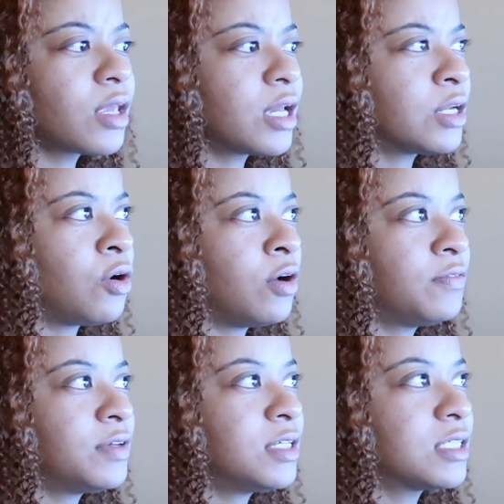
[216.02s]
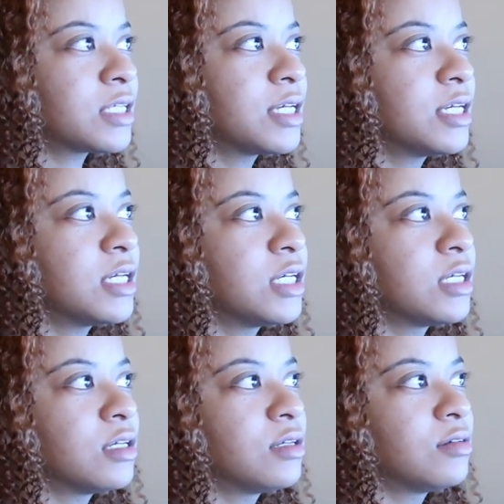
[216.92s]
an office,
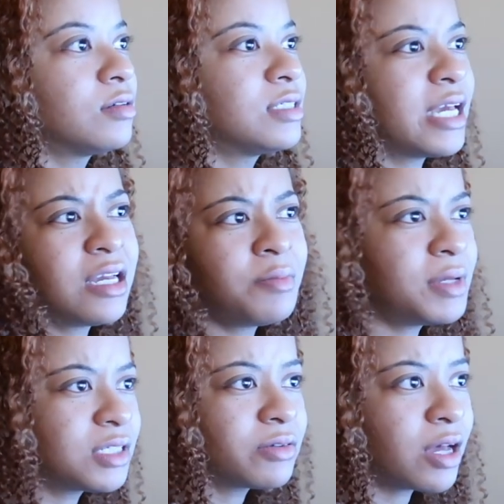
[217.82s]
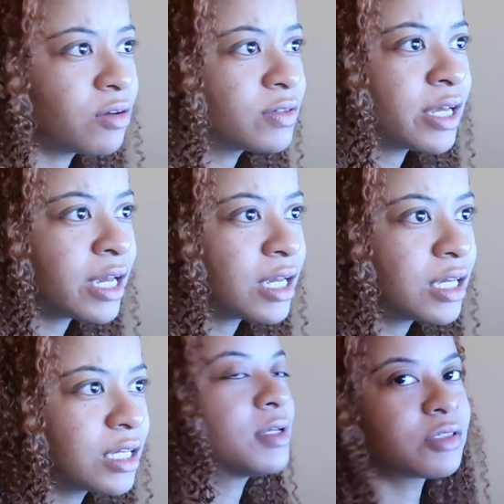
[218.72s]
take a mental health day.
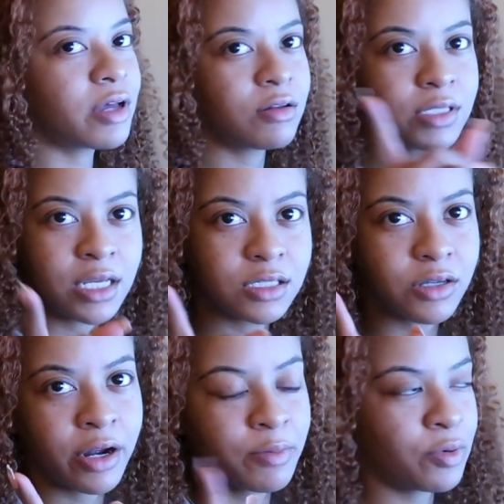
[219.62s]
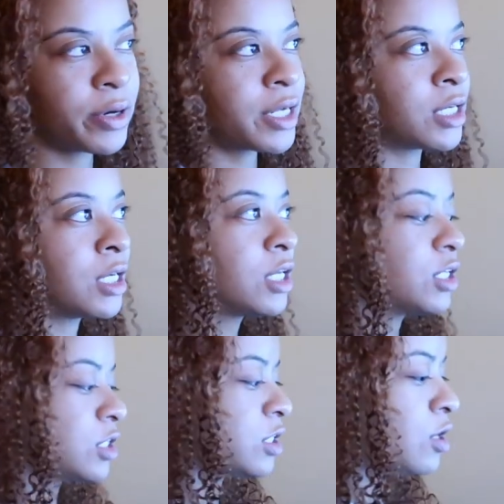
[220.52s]
Mental health days are important.
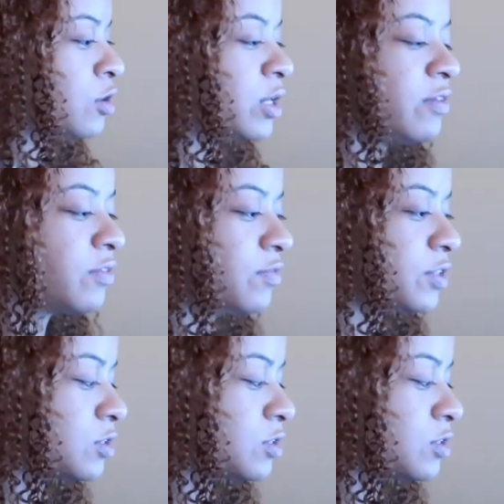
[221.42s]
So even for